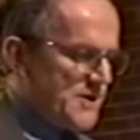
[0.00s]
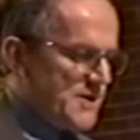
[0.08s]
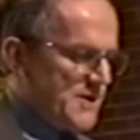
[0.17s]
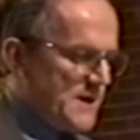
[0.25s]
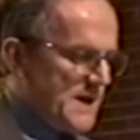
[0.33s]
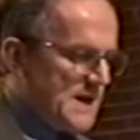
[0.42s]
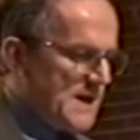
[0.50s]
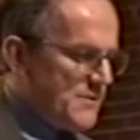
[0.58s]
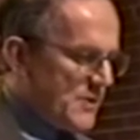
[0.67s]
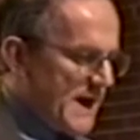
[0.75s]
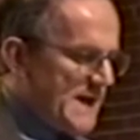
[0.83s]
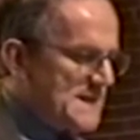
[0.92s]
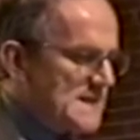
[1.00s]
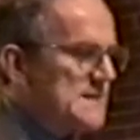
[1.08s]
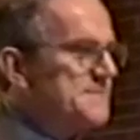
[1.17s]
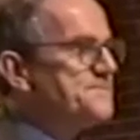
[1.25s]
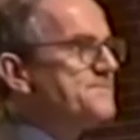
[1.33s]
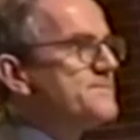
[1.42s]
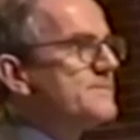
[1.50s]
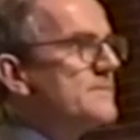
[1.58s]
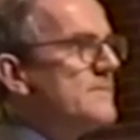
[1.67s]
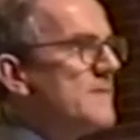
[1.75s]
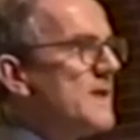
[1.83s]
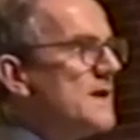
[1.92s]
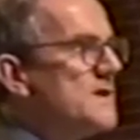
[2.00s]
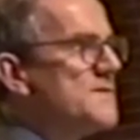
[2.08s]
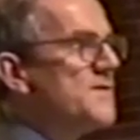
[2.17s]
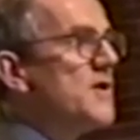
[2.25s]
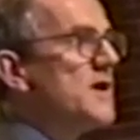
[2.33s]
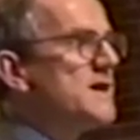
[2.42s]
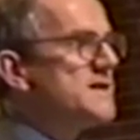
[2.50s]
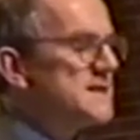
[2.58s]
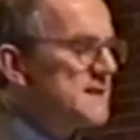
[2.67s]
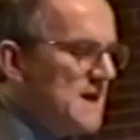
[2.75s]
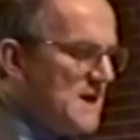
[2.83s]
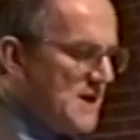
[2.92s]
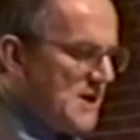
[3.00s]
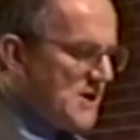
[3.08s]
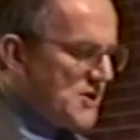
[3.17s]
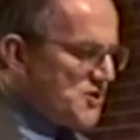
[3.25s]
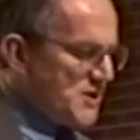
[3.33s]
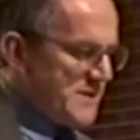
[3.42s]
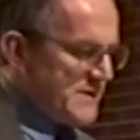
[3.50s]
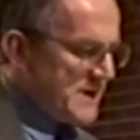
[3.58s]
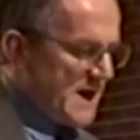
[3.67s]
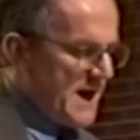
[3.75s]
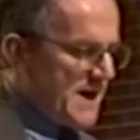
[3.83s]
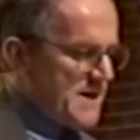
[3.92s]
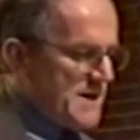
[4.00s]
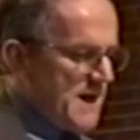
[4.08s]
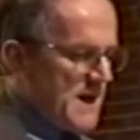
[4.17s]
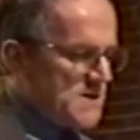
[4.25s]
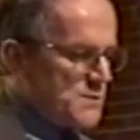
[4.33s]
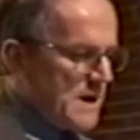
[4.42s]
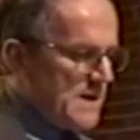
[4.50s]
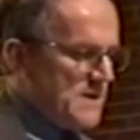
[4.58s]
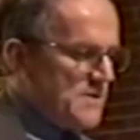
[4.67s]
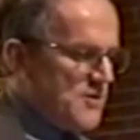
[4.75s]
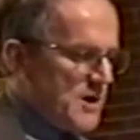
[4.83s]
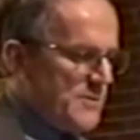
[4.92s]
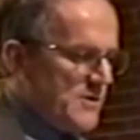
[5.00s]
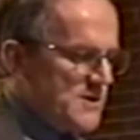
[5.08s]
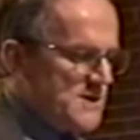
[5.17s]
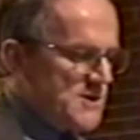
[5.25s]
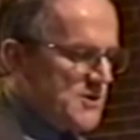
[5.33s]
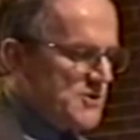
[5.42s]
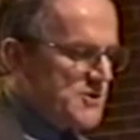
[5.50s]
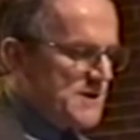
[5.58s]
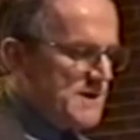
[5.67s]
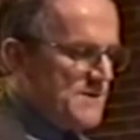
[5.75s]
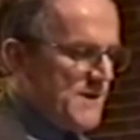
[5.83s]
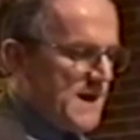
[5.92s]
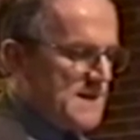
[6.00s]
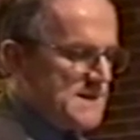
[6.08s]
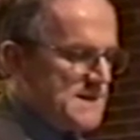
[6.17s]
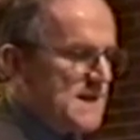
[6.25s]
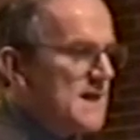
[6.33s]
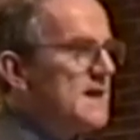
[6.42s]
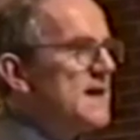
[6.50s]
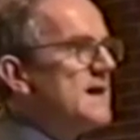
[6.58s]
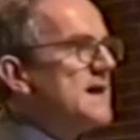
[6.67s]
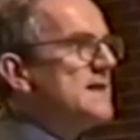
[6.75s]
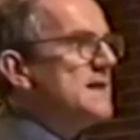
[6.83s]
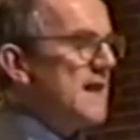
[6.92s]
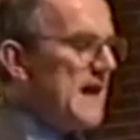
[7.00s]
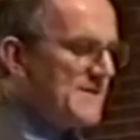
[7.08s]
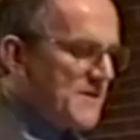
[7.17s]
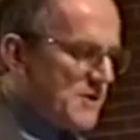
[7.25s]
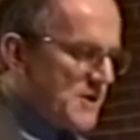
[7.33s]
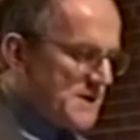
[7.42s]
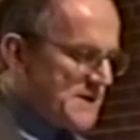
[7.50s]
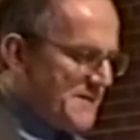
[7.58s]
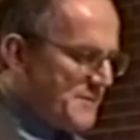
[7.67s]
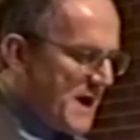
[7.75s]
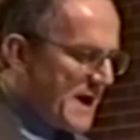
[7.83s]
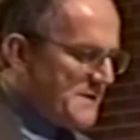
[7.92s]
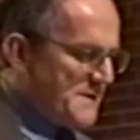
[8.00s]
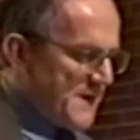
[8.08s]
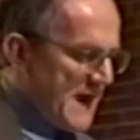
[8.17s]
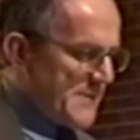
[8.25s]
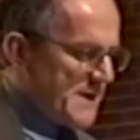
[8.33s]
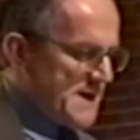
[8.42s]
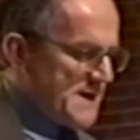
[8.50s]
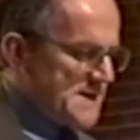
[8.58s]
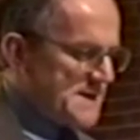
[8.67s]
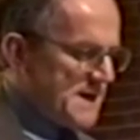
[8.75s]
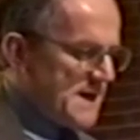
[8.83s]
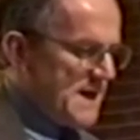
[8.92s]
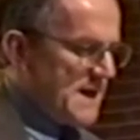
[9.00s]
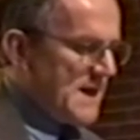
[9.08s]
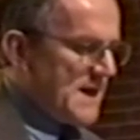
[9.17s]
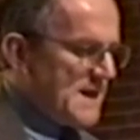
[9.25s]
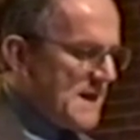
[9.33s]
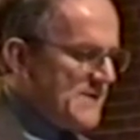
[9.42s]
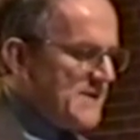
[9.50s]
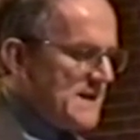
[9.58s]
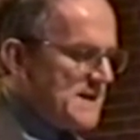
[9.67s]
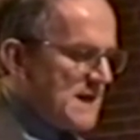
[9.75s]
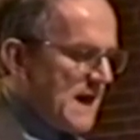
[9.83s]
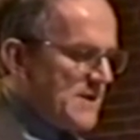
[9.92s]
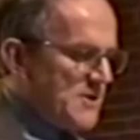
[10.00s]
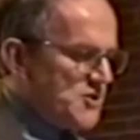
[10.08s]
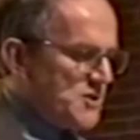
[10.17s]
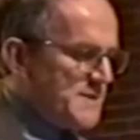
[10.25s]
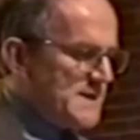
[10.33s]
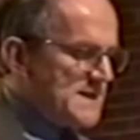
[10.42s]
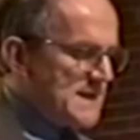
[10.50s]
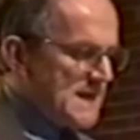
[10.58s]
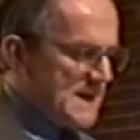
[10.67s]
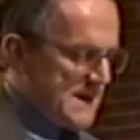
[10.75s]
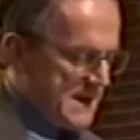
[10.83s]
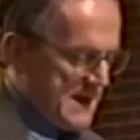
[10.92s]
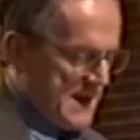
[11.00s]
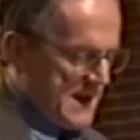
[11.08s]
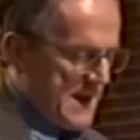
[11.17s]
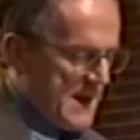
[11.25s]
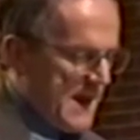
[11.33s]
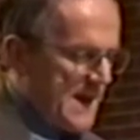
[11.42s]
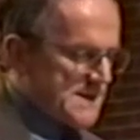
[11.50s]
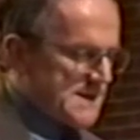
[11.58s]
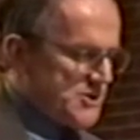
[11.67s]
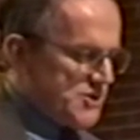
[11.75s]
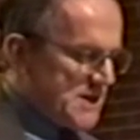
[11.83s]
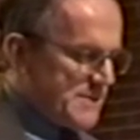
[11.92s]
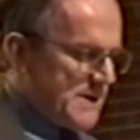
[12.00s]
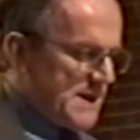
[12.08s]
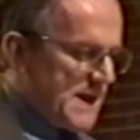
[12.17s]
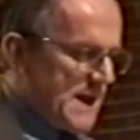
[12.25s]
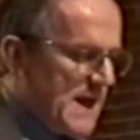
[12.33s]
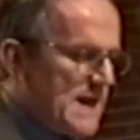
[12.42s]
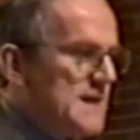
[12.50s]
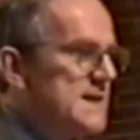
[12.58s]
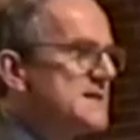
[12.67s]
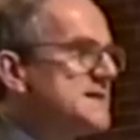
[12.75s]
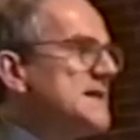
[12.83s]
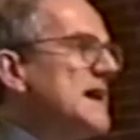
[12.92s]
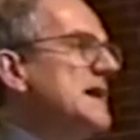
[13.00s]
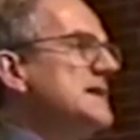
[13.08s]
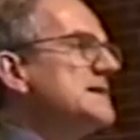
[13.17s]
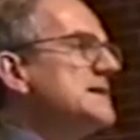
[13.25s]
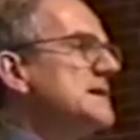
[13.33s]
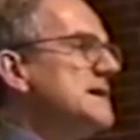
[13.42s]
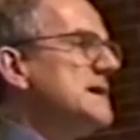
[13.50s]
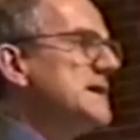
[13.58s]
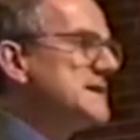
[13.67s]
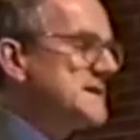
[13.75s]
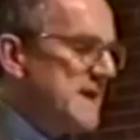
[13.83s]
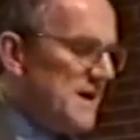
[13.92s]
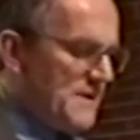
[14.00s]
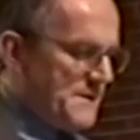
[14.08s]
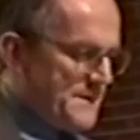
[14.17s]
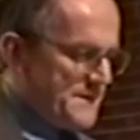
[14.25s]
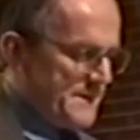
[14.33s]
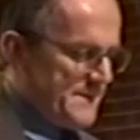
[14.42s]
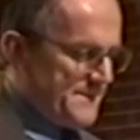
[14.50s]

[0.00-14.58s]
Journal. He writes, "Divorce should be regarded as one of the normal social events in the life course of modern families. Living together should be seen as legitimate end state in itself."